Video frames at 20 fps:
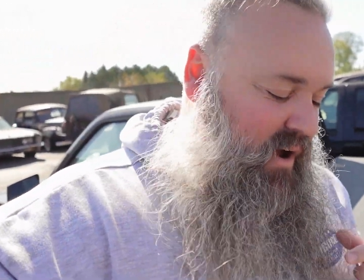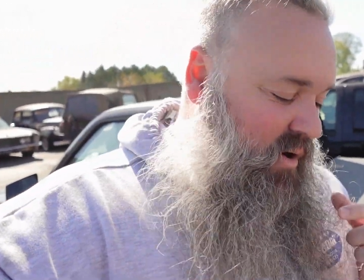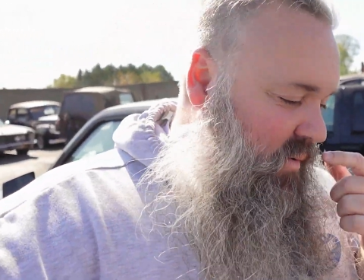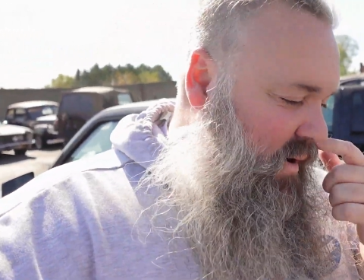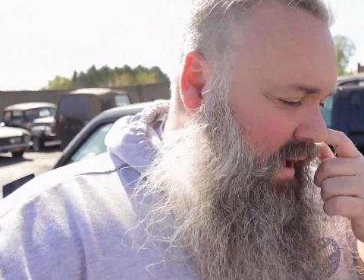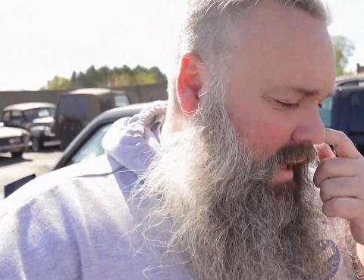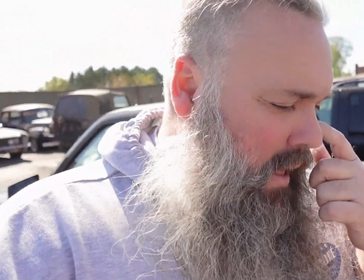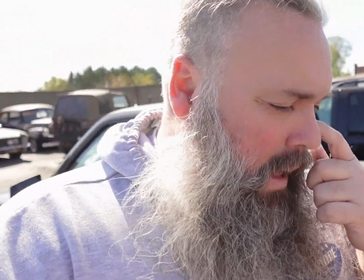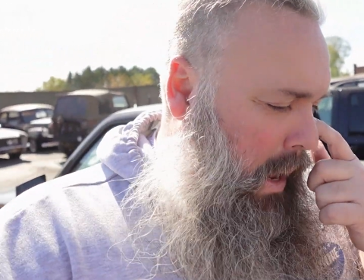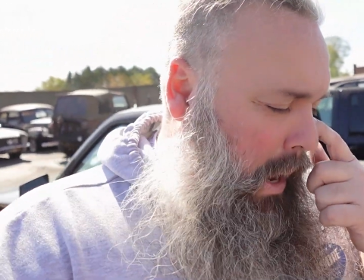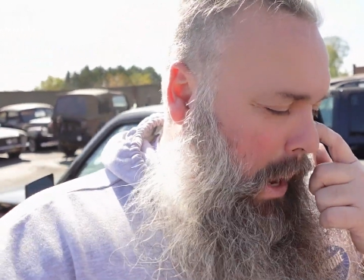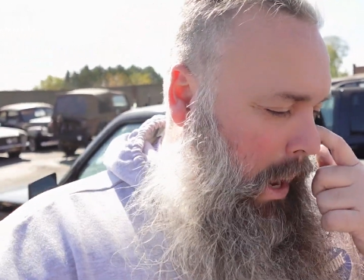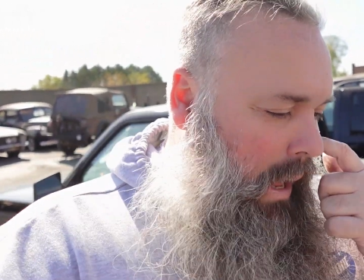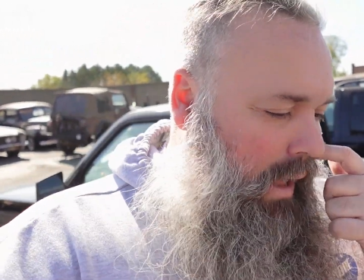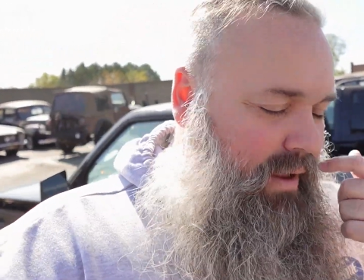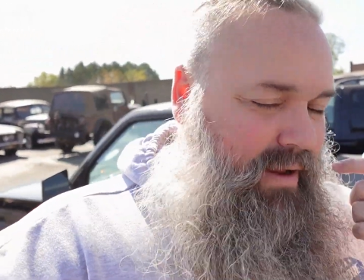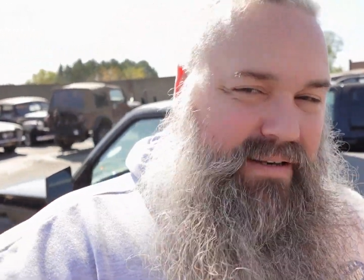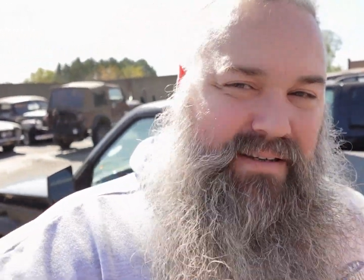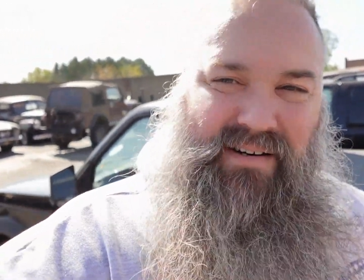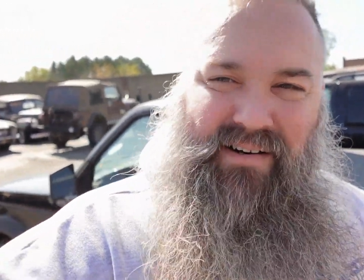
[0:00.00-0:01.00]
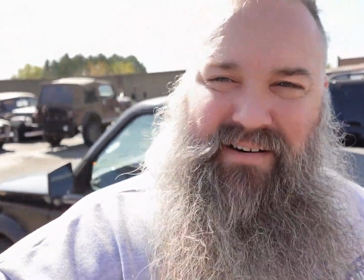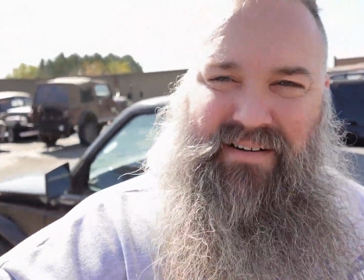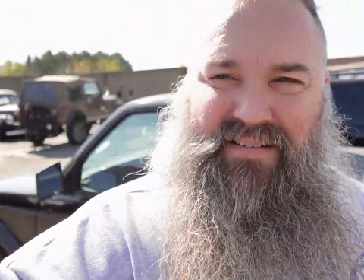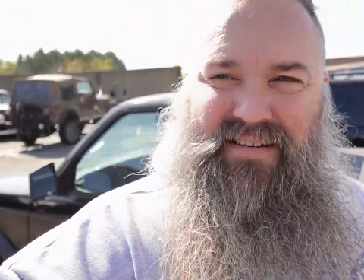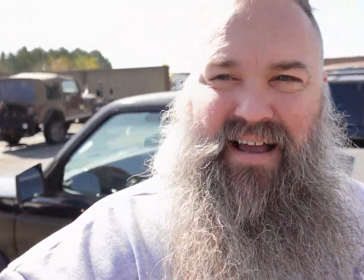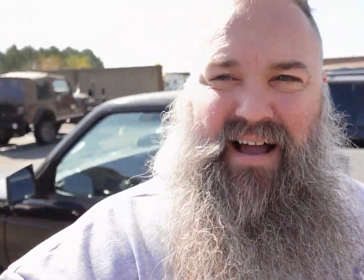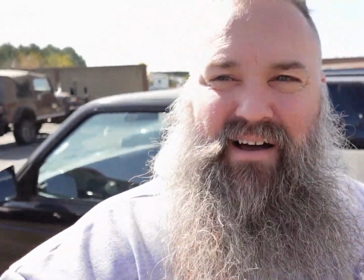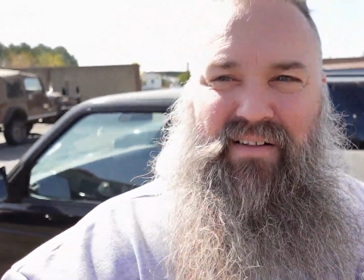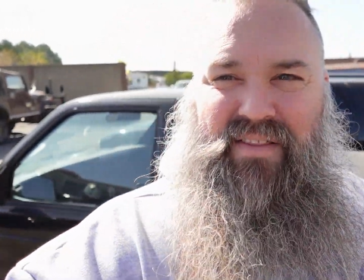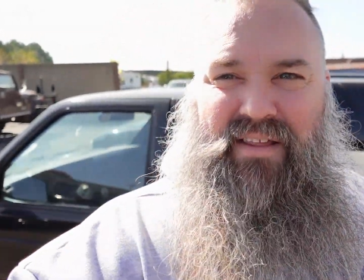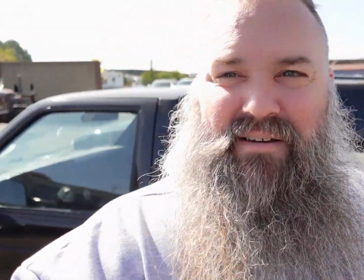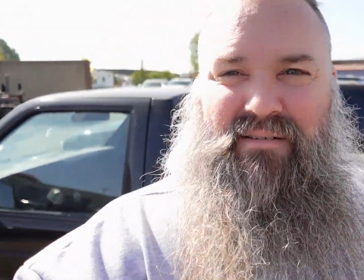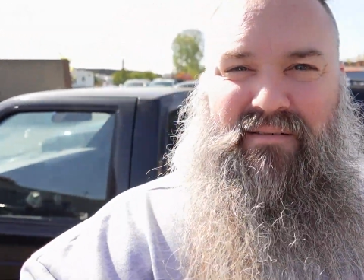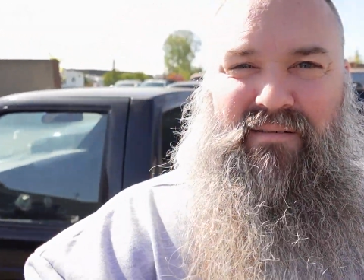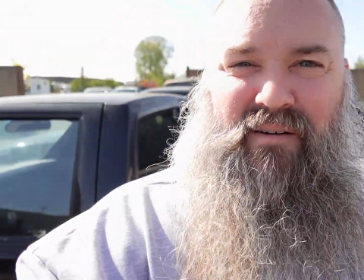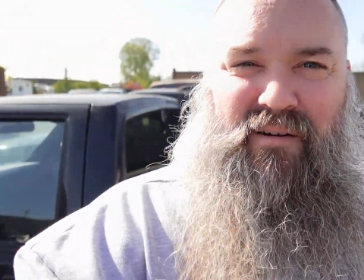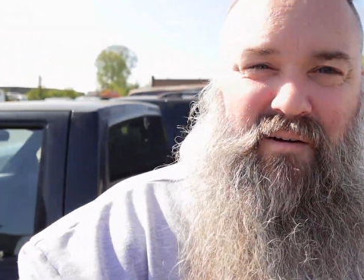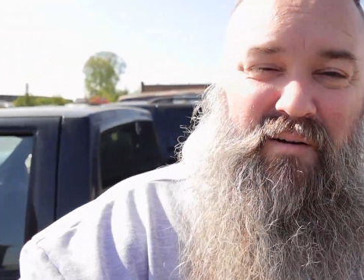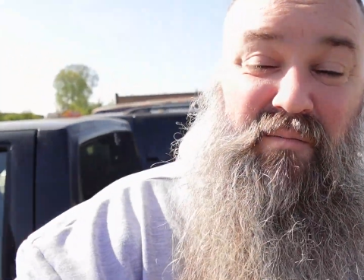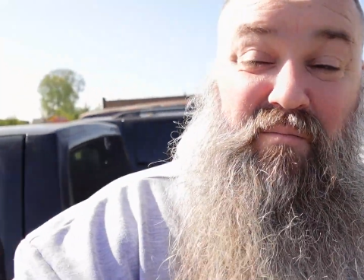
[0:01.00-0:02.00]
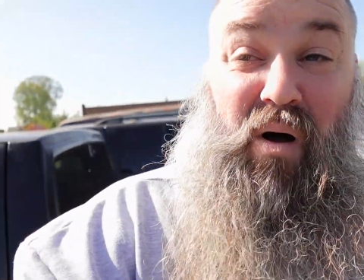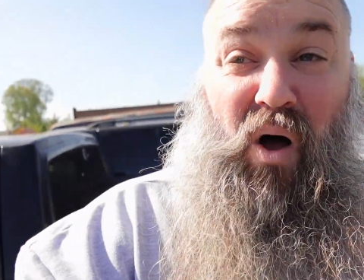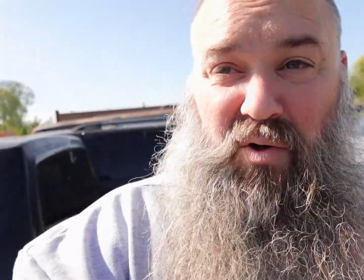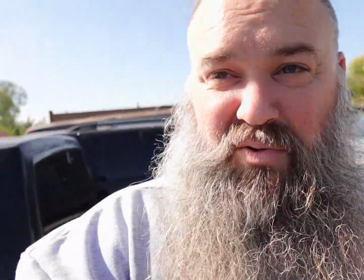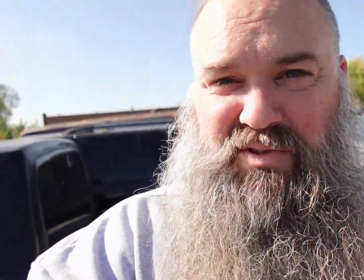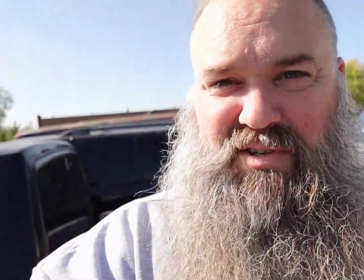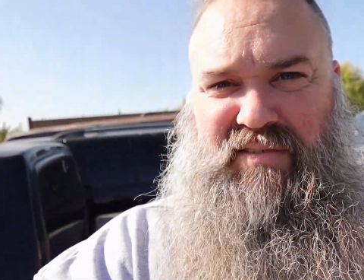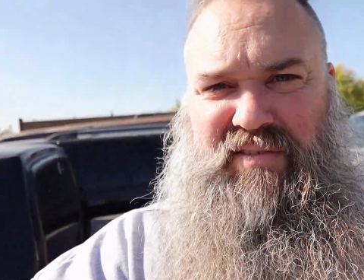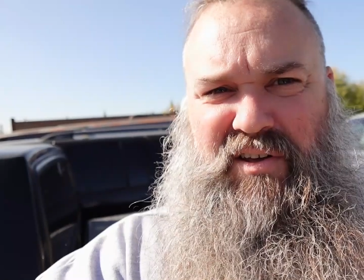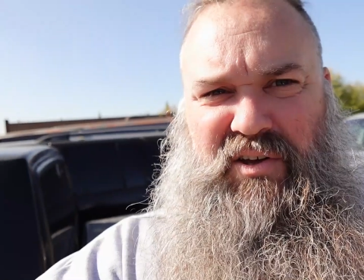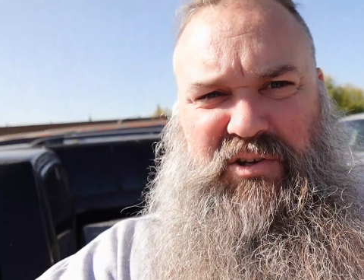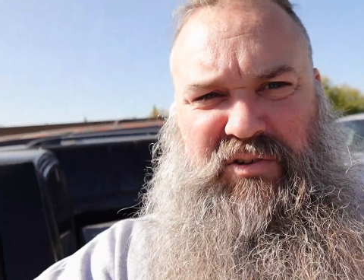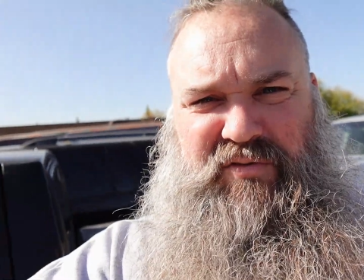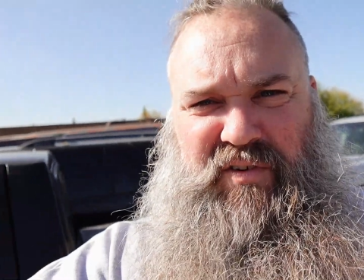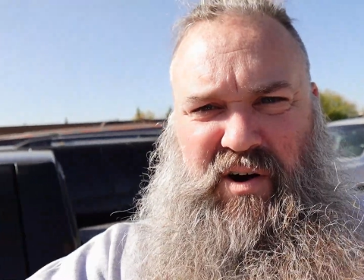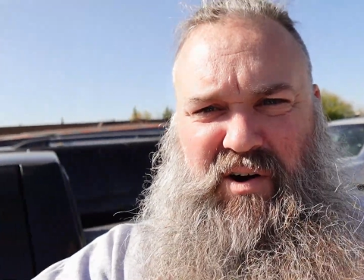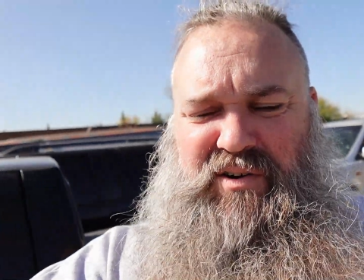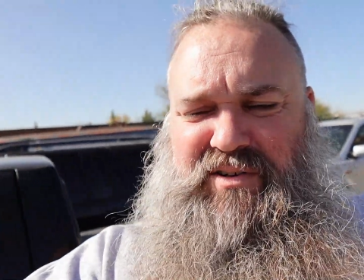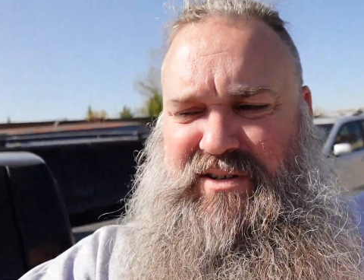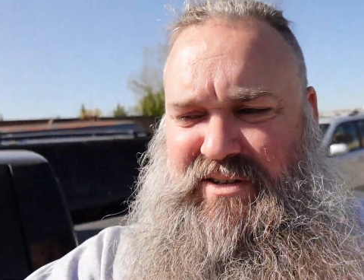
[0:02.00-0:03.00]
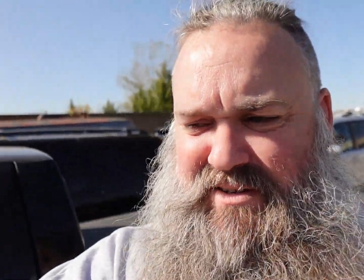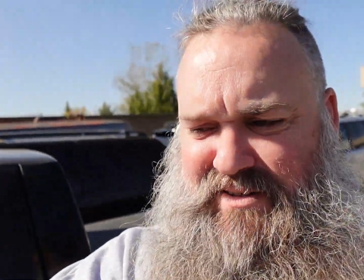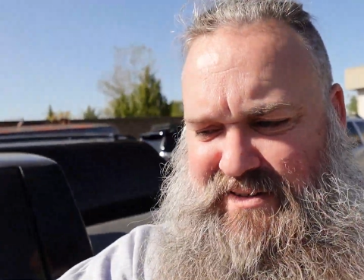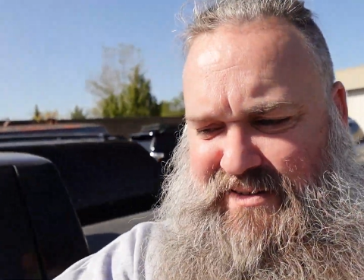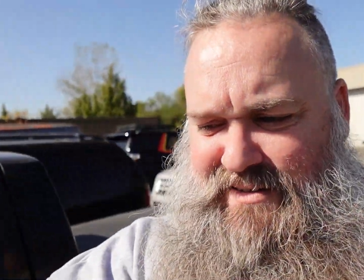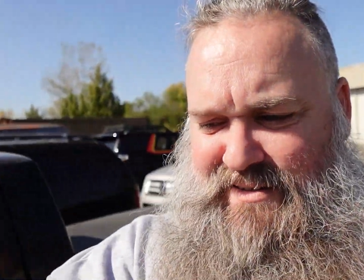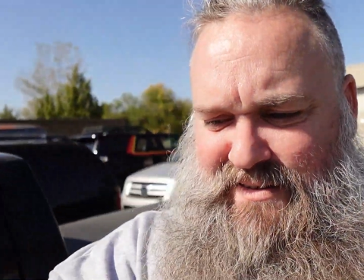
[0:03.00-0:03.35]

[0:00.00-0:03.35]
Well, it turns out that most of those folks